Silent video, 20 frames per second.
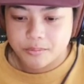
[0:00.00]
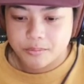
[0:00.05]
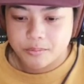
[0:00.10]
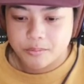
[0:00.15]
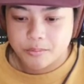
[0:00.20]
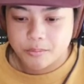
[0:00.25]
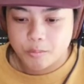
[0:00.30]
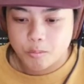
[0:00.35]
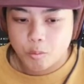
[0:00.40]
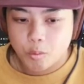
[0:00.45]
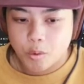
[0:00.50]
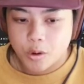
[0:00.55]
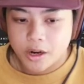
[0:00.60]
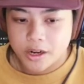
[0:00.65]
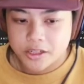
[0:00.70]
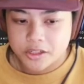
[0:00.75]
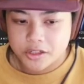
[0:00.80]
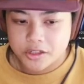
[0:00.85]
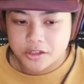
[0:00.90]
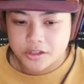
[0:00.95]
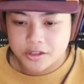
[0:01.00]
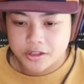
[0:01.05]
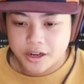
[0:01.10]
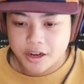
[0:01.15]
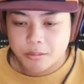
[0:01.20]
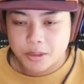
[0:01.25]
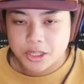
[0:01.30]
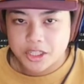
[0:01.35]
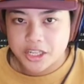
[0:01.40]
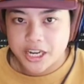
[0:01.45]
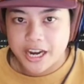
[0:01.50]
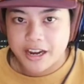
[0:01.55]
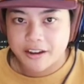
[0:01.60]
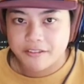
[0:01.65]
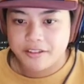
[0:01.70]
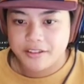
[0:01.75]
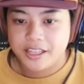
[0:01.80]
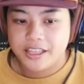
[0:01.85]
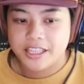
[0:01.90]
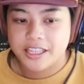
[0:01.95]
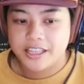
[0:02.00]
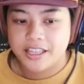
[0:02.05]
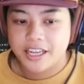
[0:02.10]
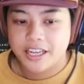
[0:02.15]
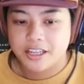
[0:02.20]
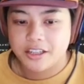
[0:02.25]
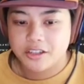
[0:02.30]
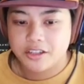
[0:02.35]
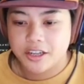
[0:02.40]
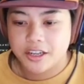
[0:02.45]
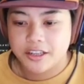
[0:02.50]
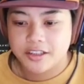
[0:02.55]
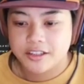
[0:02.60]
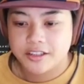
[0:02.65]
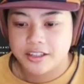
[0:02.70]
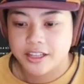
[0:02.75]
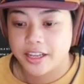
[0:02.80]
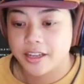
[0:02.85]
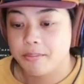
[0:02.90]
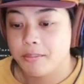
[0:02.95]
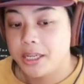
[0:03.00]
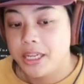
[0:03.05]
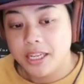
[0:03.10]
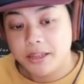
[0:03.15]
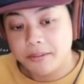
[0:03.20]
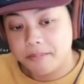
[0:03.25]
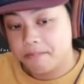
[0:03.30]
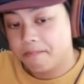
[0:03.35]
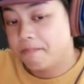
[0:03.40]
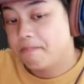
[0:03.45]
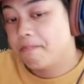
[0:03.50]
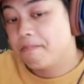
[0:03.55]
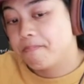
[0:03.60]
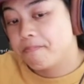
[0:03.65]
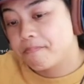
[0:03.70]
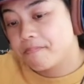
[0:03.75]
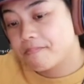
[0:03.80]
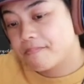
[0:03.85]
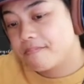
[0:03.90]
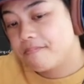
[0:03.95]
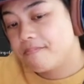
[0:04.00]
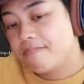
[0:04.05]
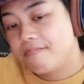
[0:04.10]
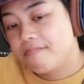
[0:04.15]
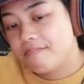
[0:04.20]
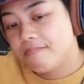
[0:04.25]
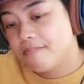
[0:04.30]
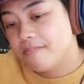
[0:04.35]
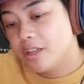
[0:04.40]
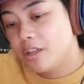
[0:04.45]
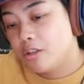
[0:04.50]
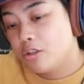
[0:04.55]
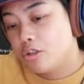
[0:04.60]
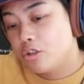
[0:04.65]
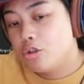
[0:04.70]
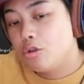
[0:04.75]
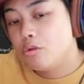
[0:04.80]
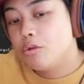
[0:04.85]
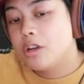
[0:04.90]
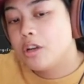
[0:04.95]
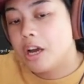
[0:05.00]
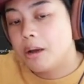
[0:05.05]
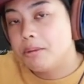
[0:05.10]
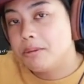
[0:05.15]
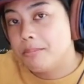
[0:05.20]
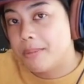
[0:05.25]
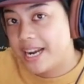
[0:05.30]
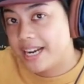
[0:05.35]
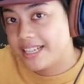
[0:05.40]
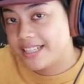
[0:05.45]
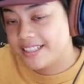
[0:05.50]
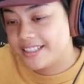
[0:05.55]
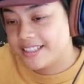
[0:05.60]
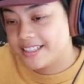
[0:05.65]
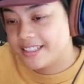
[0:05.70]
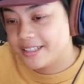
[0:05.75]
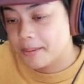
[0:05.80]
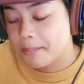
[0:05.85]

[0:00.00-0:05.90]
watch how much caffeine that they ingest. Like me, 2 cups max.